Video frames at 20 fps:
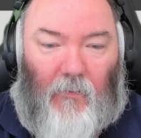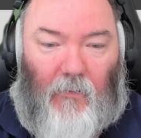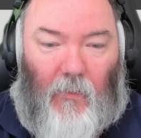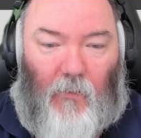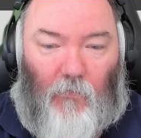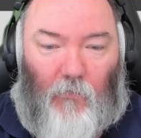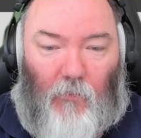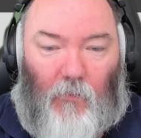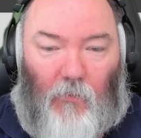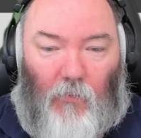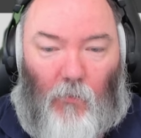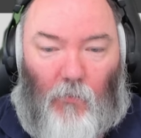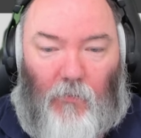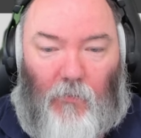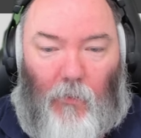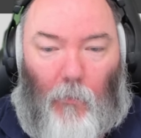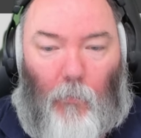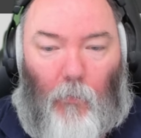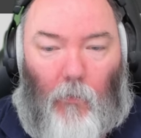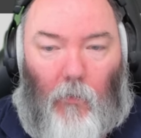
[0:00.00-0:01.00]
accessory
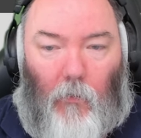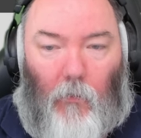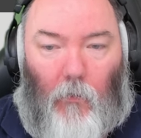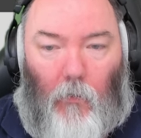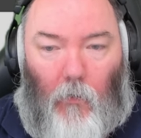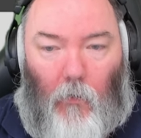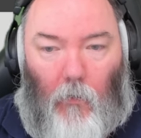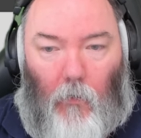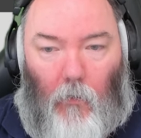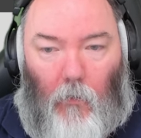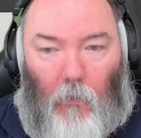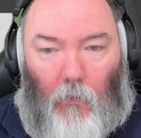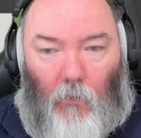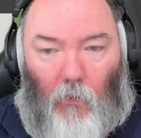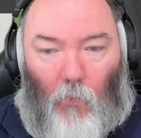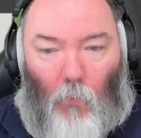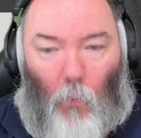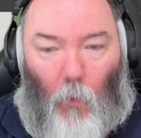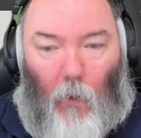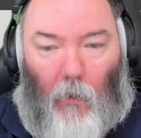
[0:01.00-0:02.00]
sold separately.
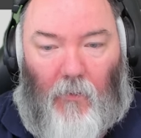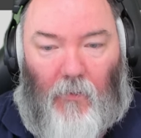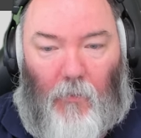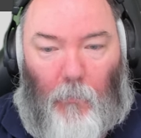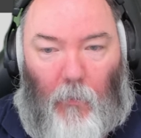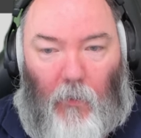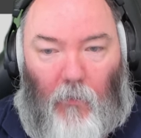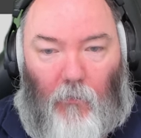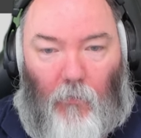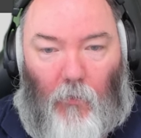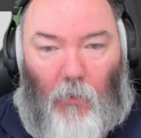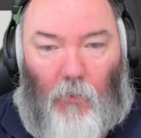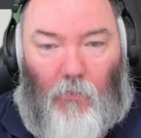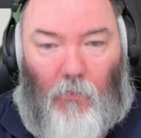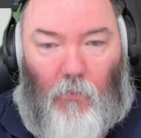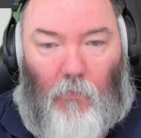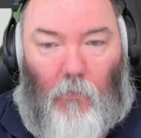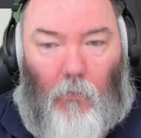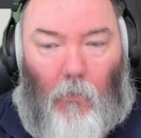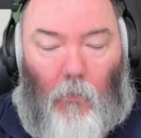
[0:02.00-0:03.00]
Got the white speed
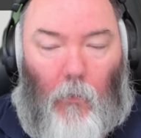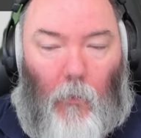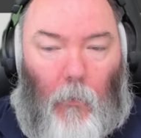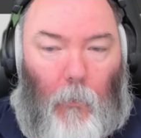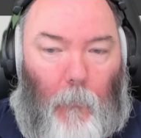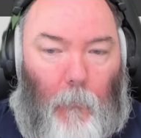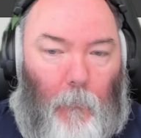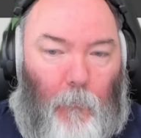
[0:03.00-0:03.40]
version.